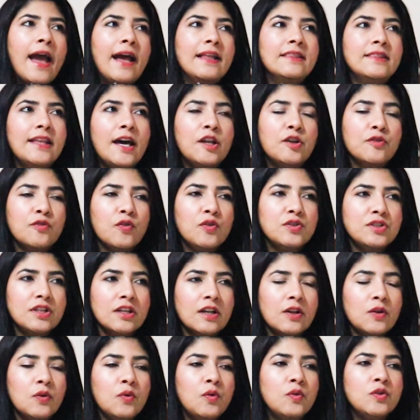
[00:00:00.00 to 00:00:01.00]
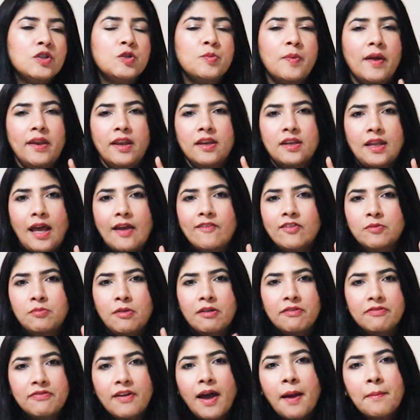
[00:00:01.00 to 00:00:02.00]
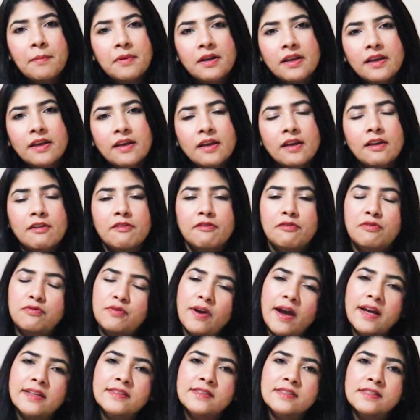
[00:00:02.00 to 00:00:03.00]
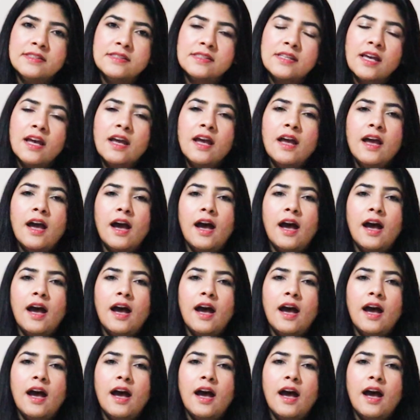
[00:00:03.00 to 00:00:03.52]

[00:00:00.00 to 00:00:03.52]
And that, of course, includes spending time with my family, friends,